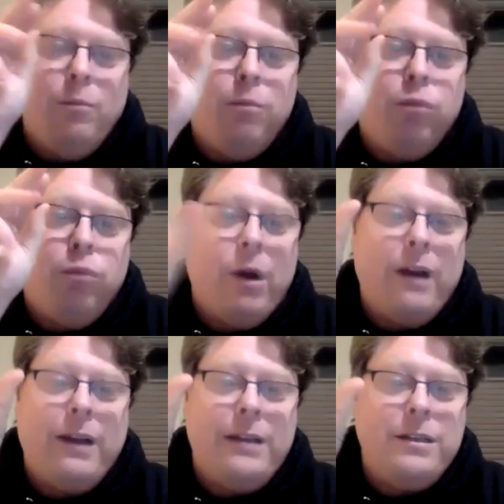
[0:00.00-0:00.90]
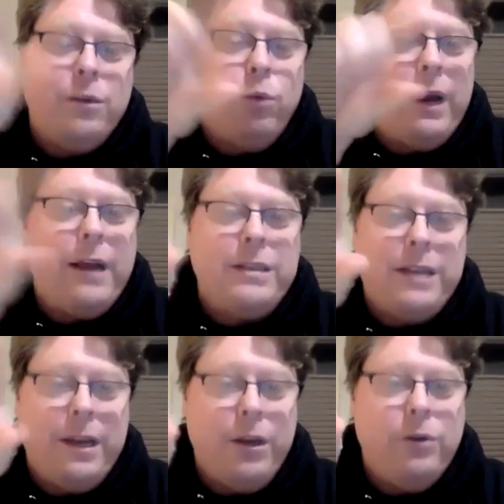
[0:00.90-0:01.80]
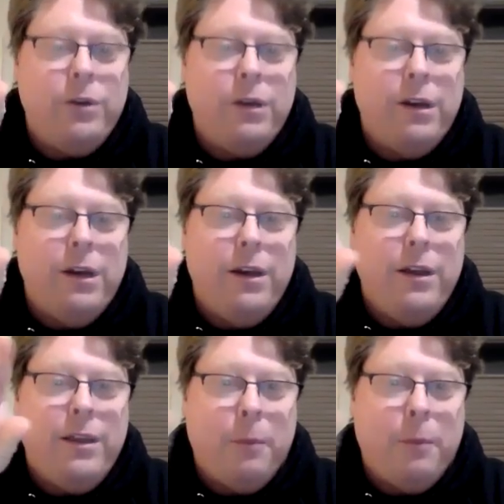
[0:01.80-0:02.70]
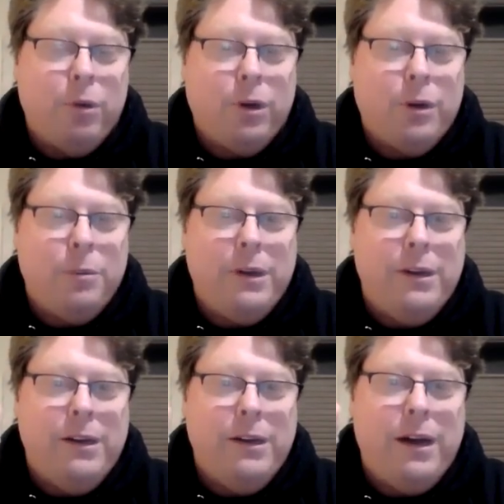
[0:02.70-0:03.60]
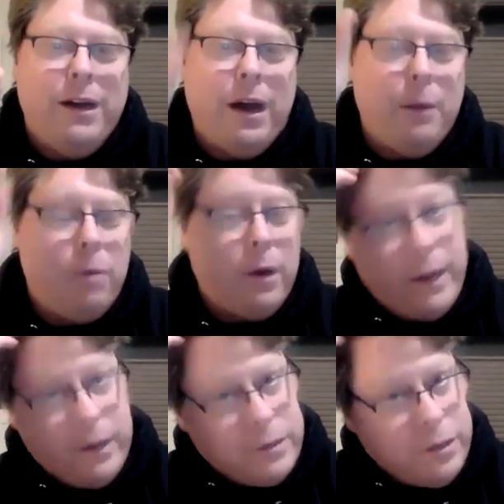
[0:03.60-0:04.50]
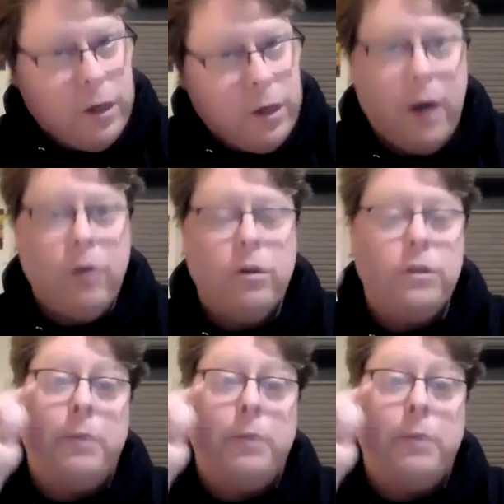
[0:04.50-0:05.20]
broadcasted what I sent you, that blurb. I broadcasted to hundreds of